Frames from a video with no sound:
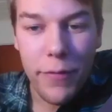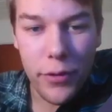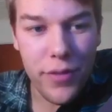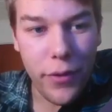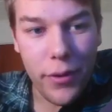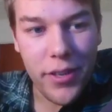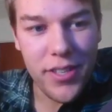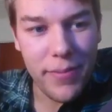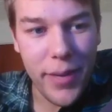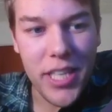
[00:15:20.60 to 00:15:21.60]
First of all,
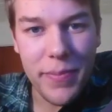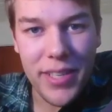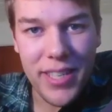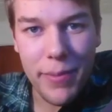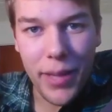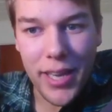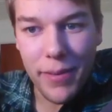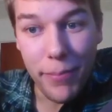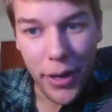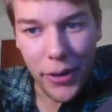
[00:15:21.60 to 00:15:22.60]
because it makes me seem like
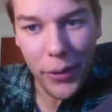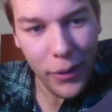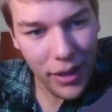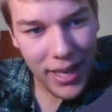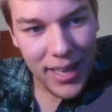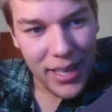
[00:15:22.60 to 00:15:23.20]
a butthole